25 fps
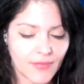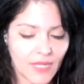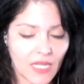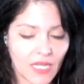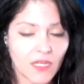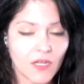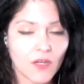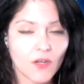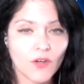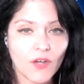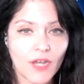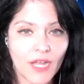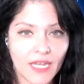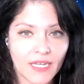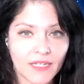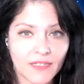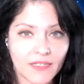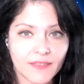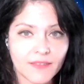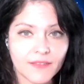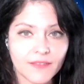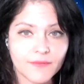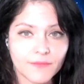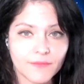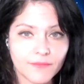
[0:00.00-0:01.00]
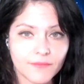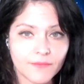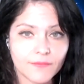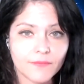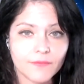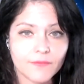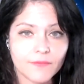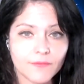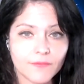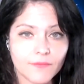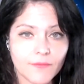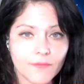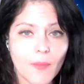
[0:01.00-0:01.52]
in,
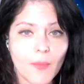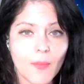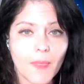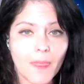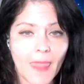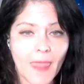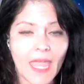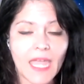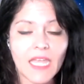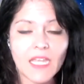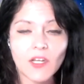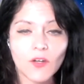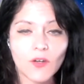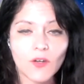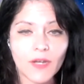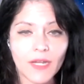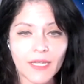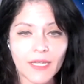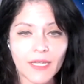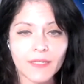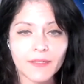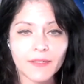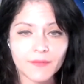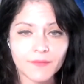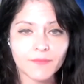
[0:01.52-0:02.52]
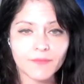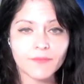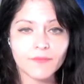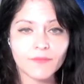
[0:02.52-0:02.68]
anchor in.